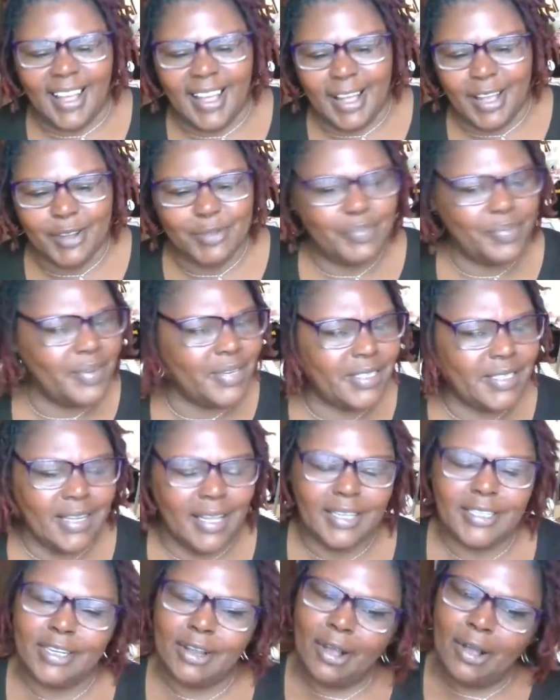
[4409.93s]
I
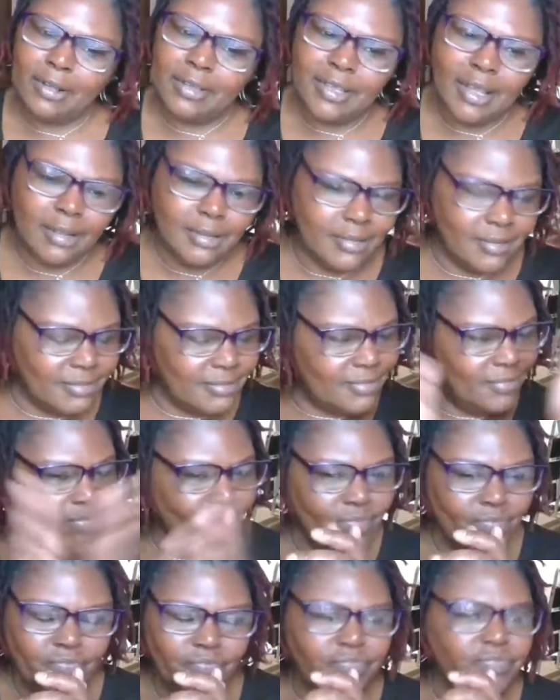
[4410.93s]
appreciate y'all. Y'all,
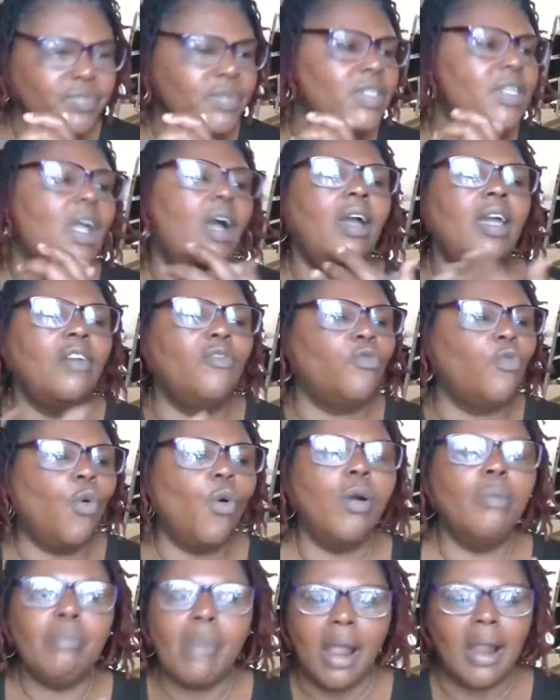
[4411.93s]
y'all have
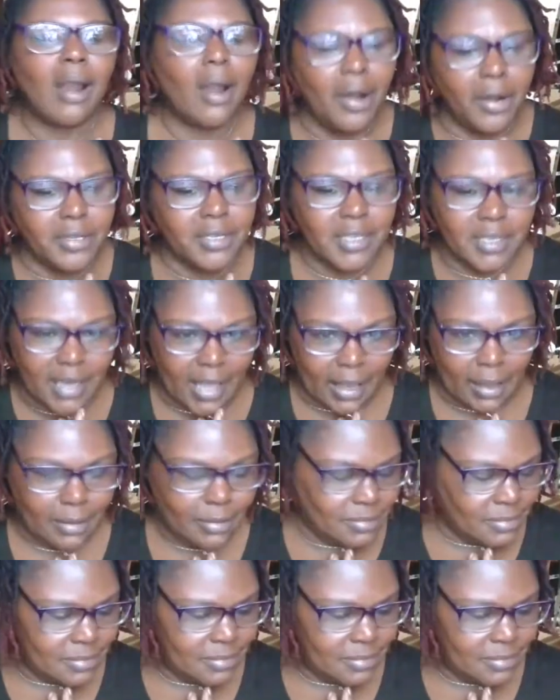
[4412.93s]
warmed my heart today.